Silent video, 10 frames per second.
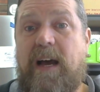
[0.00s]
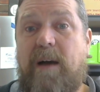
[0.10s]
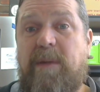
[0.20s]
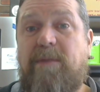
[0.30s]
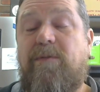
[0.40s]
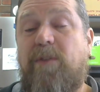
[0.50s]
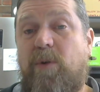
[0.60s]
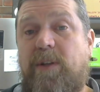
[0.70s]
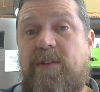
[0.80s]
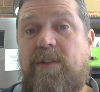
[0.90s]

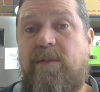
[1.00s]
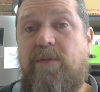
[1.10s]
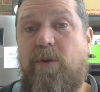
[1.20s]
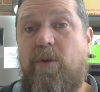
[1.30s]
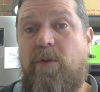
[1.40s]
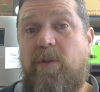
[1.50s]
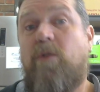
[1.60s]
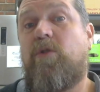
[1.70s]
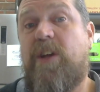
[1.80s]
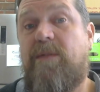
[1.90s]
influence through
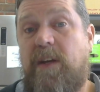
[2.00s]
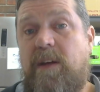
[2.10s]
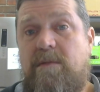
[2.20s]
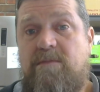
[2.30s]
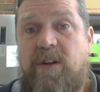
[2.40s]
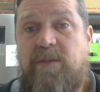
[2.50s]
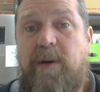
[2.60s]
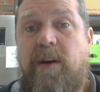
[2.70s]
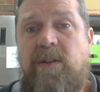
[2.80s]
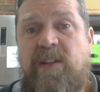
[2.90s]
longevity, I
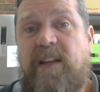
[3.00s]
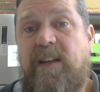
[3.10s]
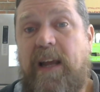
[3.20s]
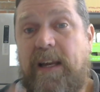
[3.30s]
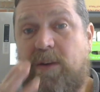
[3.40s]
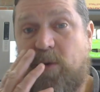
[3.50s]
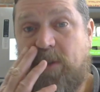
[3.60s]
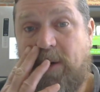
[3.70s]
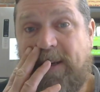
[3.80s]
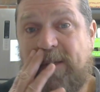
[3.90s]
suppose, and
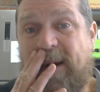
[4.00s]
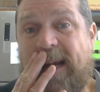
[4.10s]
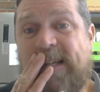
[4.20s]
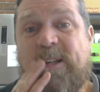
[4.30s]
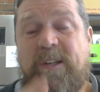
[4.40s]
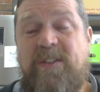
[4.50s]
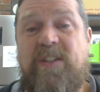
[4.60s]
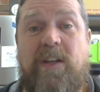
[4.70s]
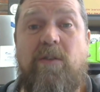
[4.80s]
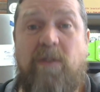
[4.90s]
also interaction and
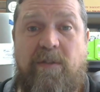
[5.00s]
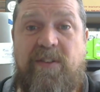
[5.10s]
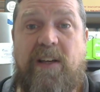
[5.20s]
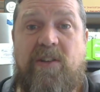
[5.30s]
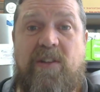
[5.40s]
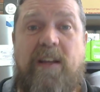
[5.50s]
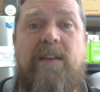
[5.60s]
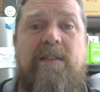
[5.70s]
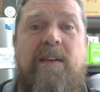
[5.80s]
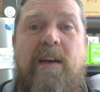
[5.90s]
skill and such
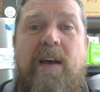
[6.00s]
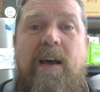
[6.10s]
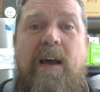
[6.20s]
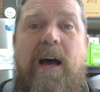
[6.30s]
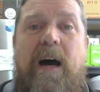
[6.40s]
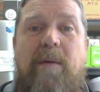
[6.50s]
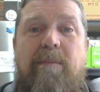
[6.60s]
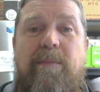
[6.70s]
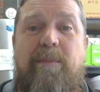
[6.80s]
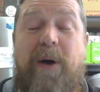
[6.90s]
things,
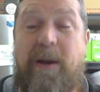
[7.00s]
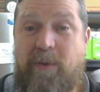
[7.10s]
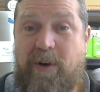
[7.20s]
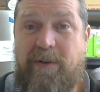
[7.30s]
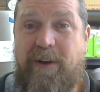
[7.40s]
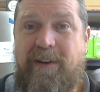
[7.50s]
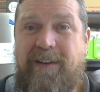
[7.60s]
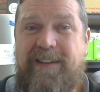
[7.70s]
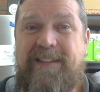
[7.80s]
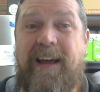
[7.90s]
part of what I
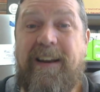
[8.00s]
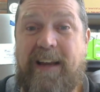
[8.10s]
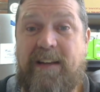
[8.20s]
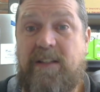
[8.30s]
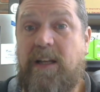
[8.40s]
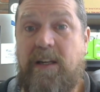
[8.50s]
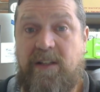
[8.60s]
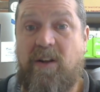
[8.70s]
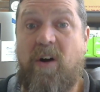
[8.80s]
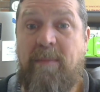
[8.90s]
started to understand
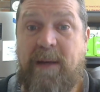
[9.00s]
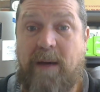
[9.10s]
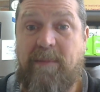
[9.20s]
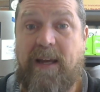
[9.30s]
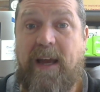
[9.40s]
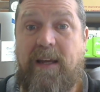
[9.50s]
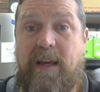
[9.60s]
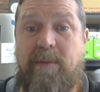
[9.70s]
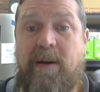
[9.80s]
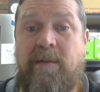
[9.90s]
is that I become the gatekeeper.